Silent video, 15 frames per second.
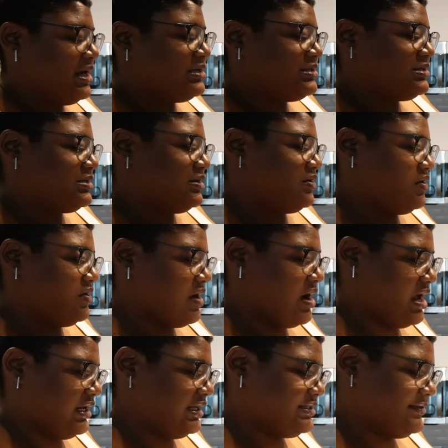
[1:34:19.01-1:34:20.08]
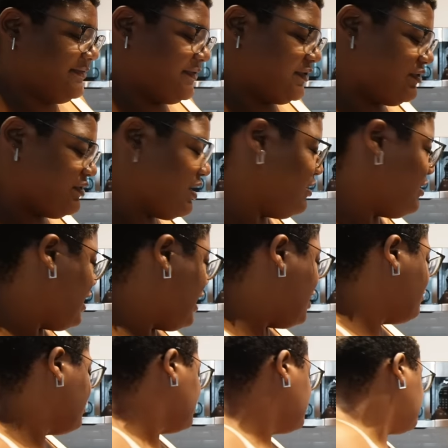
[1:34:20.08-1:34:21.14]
So I need to figure out how I wanna